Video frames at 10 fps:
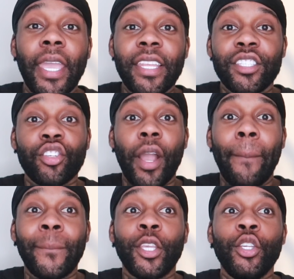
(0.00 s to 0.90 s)

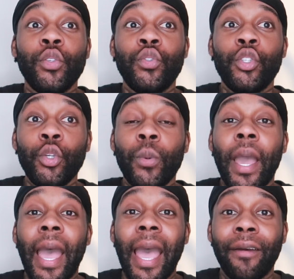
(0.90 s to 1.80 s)
Instagram, you do
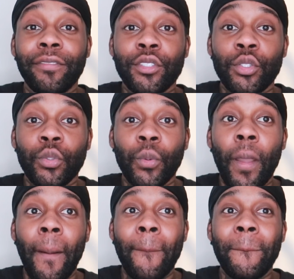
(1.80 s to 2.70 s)
have to
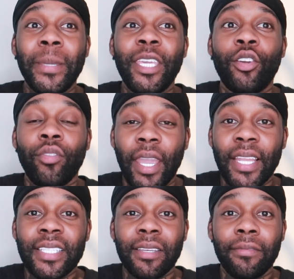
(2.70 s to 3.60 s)
be
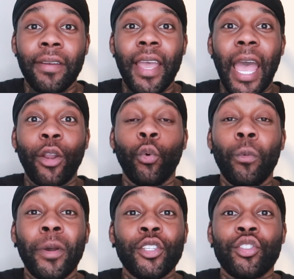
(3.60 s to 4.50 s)
creative and
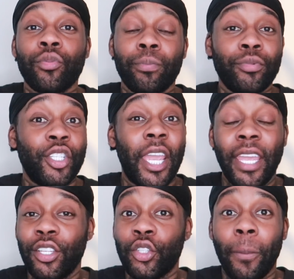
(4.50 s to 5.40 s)
almost
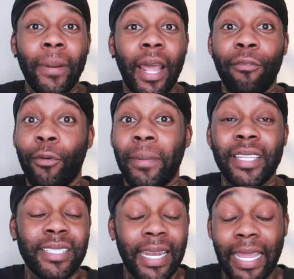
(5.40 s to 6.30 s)
change your platform
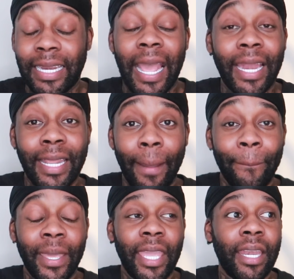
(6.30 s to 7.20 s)
into like an ad
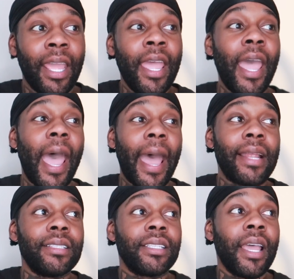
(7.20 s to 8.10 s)
campaign.
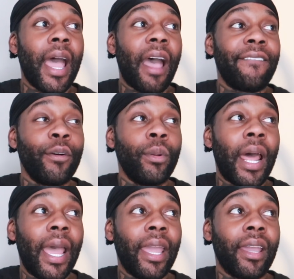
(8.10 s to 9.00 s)
And I feel
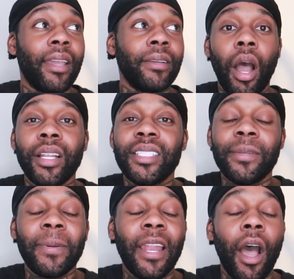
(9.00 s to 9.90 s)
like
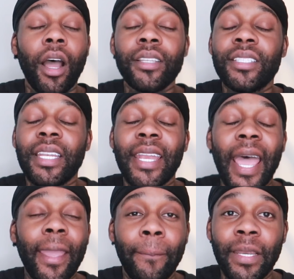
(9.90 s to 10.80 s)

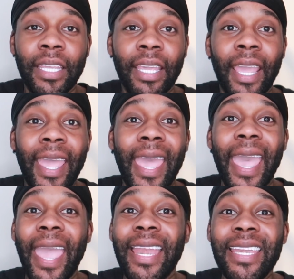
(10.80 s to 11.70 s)
undeniably
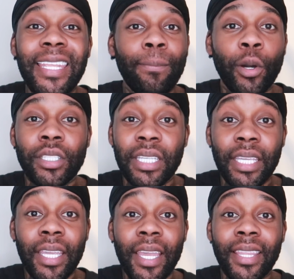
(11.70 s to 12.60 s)

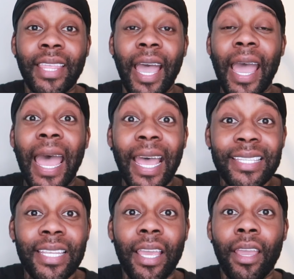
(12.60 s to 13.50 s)
anybody that
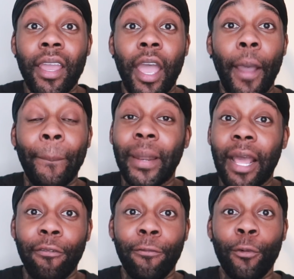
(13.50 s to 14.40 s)
has a
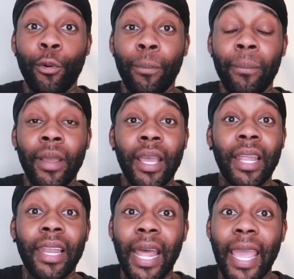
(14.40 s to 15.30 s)
platform
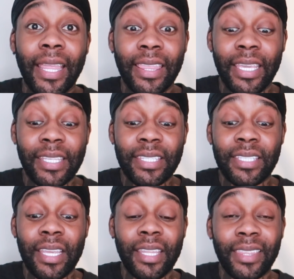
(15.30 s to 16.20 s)
like
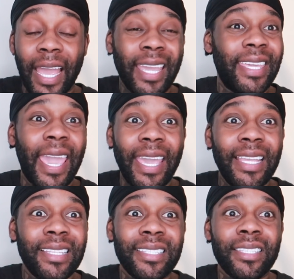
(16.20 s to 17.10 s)
this that
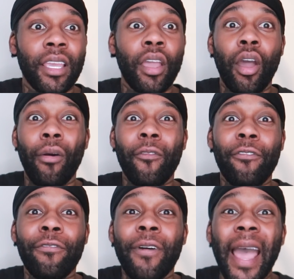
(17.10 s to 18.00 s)
gains
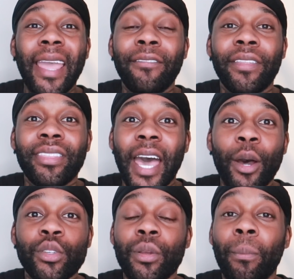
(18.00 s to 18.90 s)

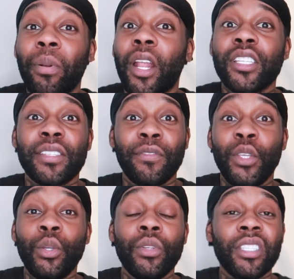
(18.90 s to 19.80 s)
5,000 plus
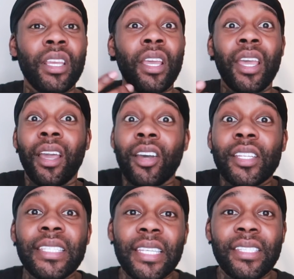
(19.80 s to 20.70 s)
views
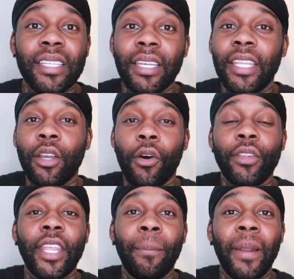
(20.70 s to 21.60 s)
consistently
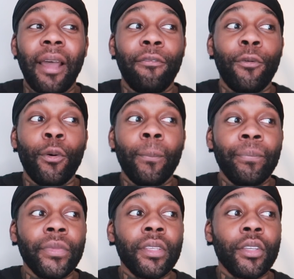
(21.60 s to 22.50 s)
on their
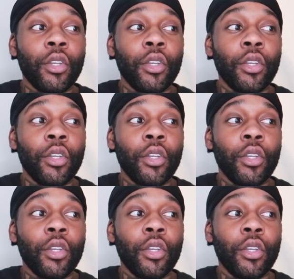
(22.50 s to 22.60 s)
platform,